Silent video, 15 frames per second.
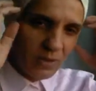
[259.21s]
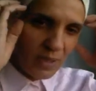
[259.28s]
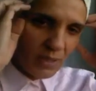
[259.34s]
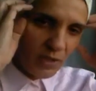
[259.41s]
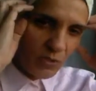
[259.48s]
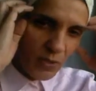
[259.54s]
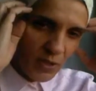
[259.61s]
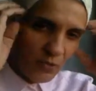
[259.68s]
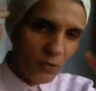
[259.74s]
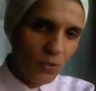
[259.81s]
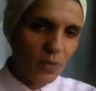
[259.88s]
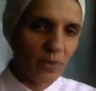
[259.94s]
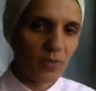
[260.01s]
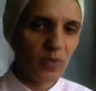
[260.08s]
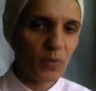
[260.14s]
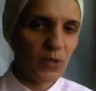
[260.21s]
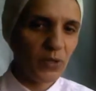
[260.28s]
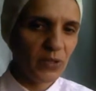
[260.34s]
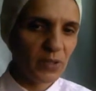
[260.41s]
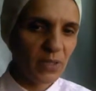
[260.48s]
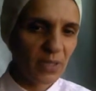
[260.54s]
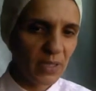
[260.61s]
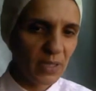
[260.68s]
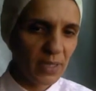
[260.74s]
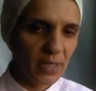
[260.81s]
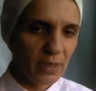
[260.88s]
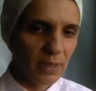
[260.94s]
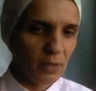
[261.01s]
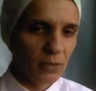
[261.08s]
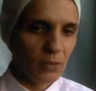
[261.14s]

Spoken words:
that's where all the smartness is.